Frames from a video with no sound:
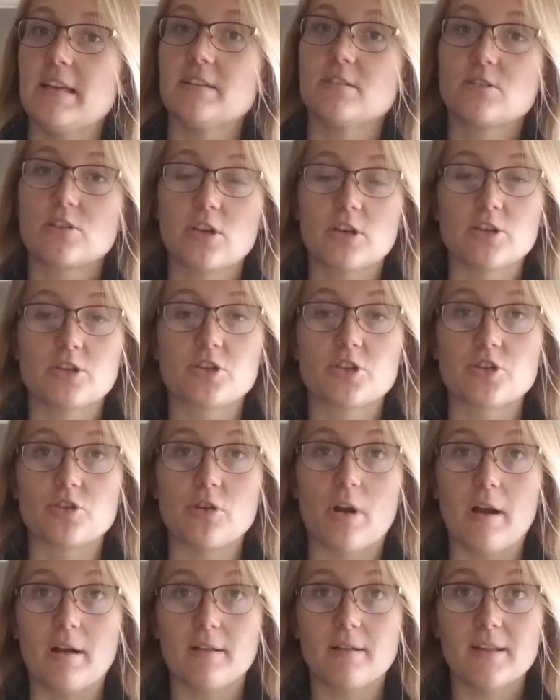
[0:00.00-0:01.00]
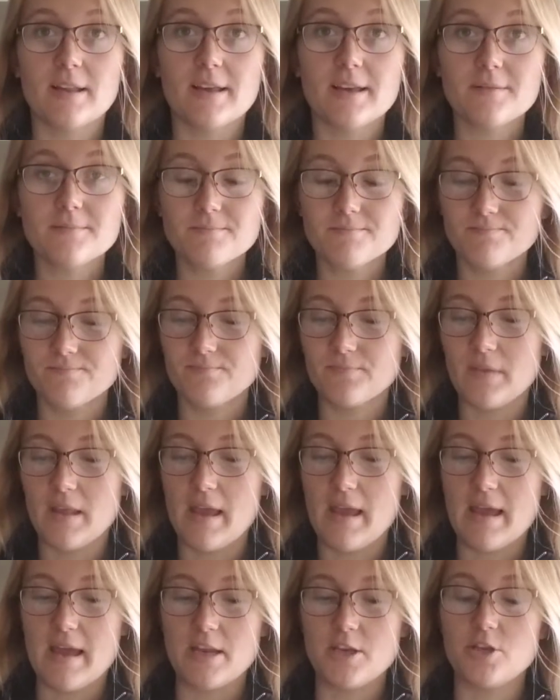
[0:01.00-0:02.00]
starts struggling
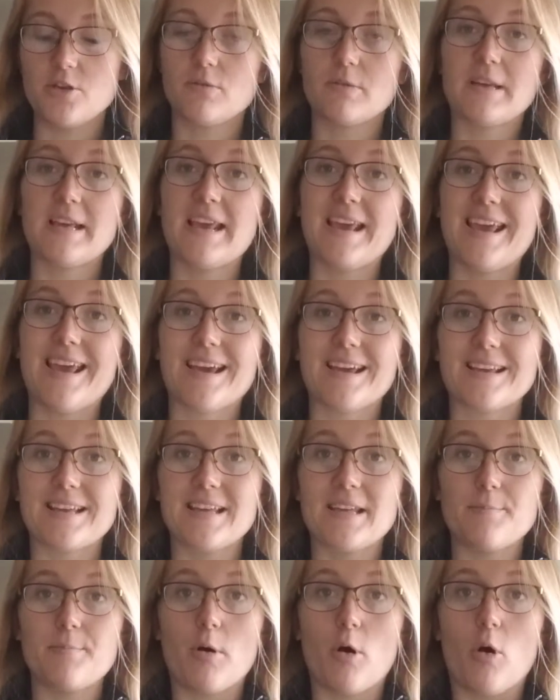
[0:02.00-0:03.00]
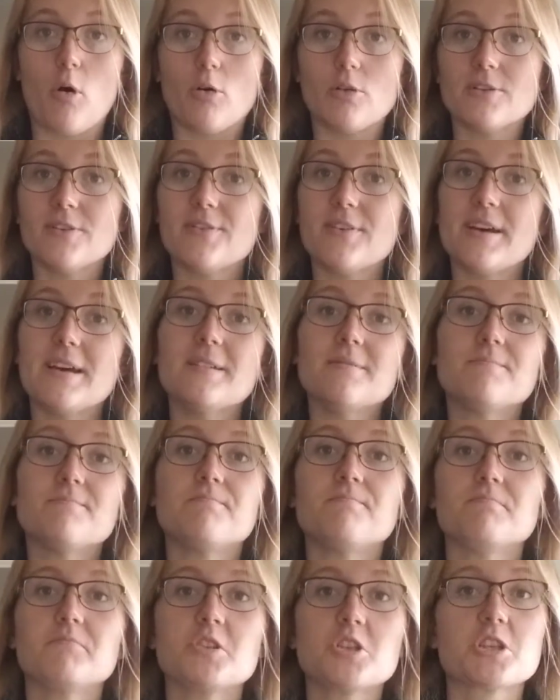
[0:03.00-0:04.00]
and you can't keep a hold of it,
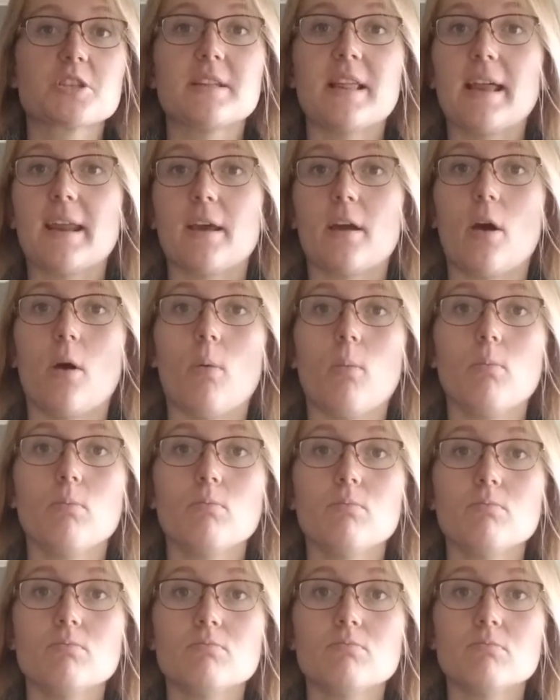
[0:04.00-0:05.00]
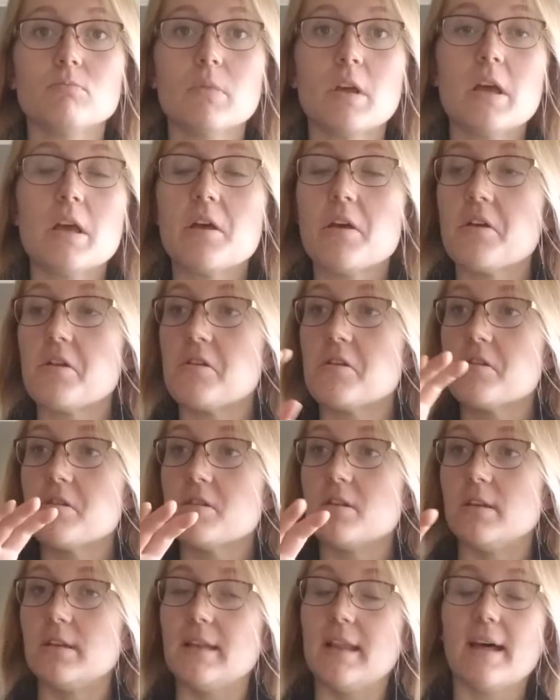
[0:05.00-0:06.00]
just let it go.
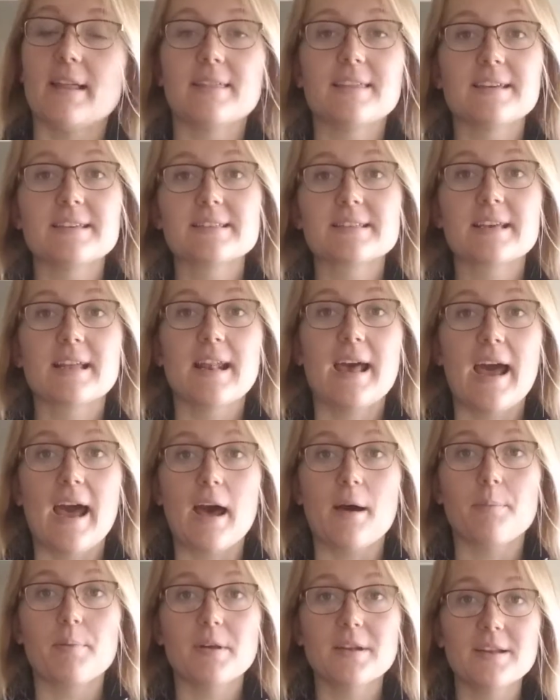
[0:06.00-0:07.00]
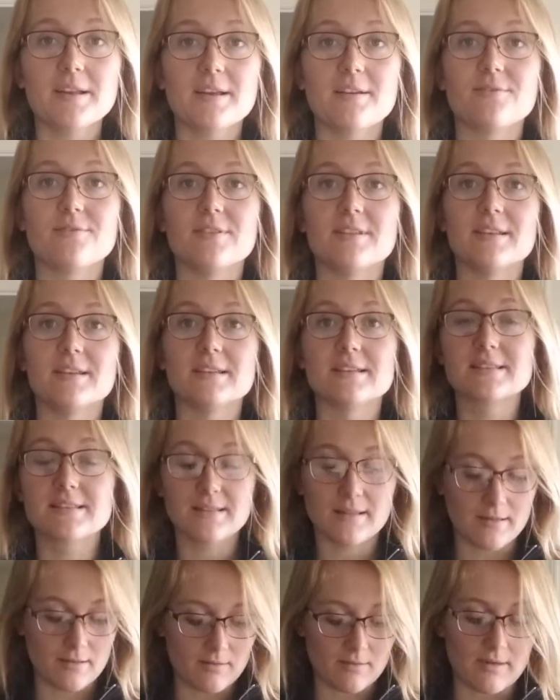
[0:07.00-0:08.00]
Nothing's going to happen if this
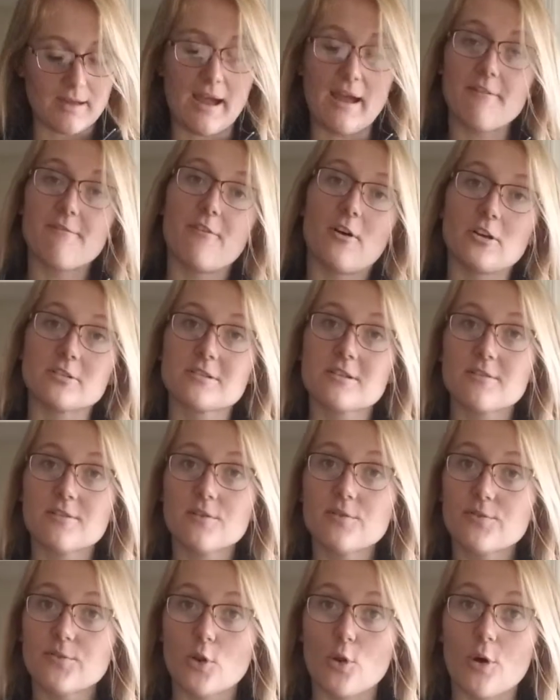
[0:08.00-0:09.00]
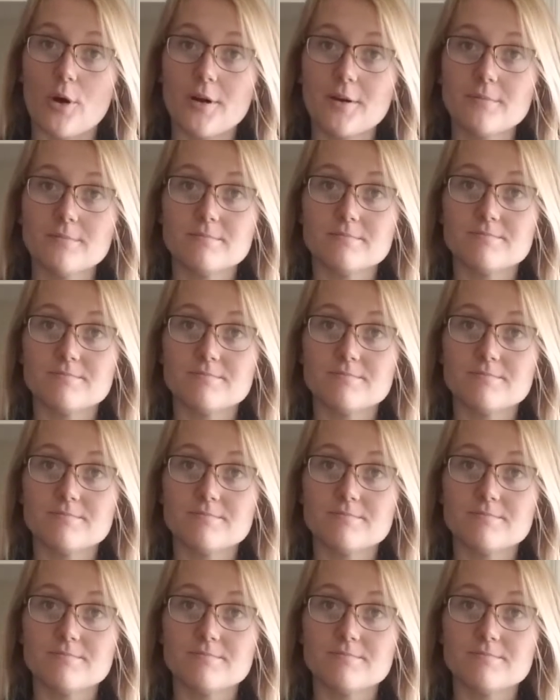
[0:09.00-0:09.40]
little guy falls on the floor.